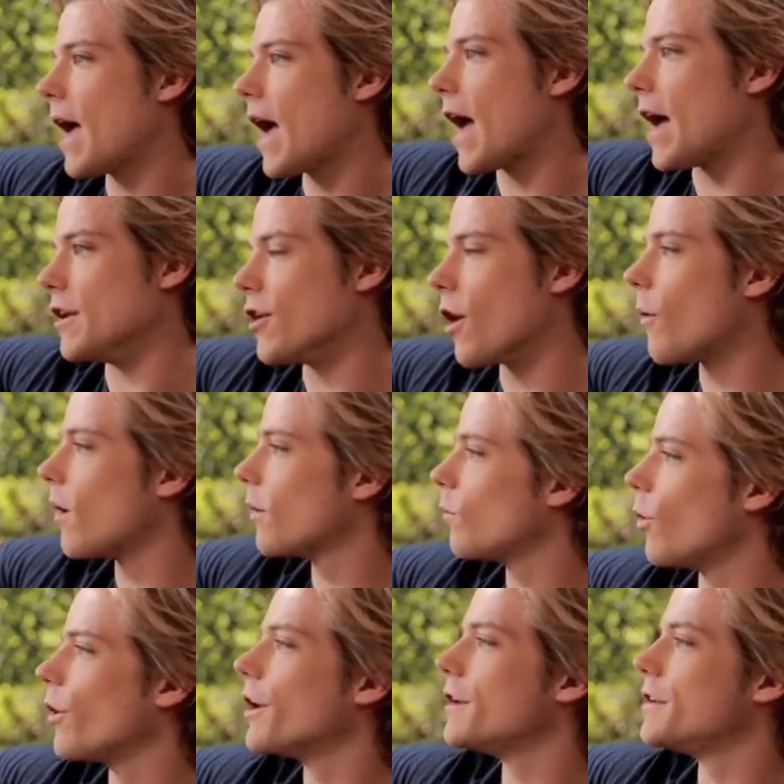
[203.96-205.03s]
And no one
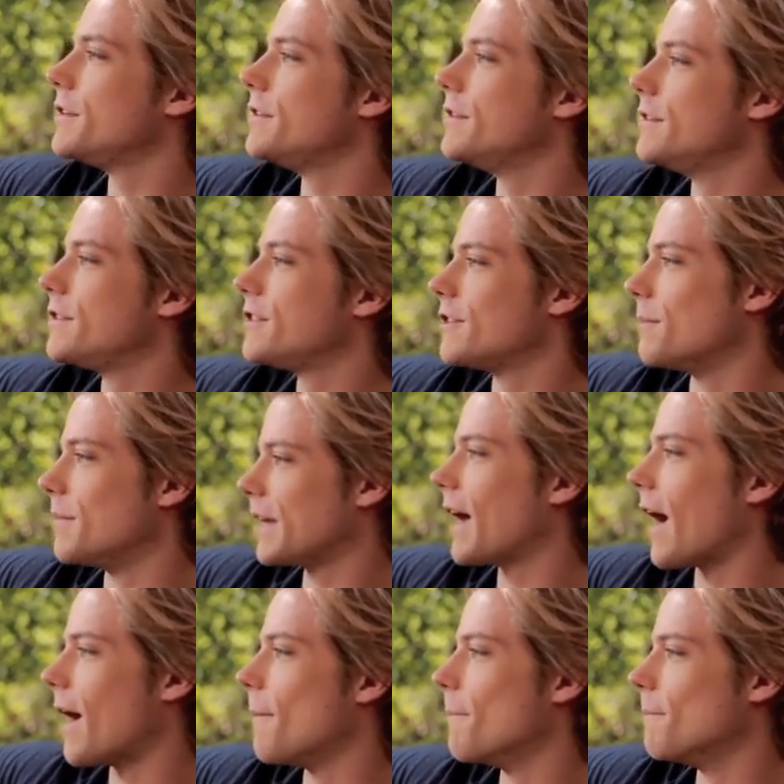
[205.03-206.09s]
wanted to
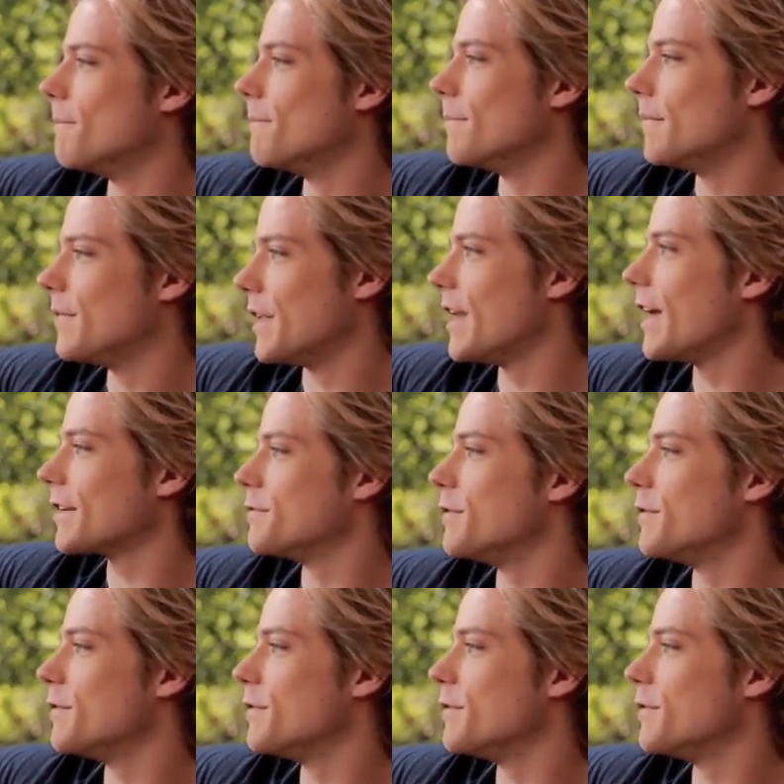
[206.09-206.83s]
become the next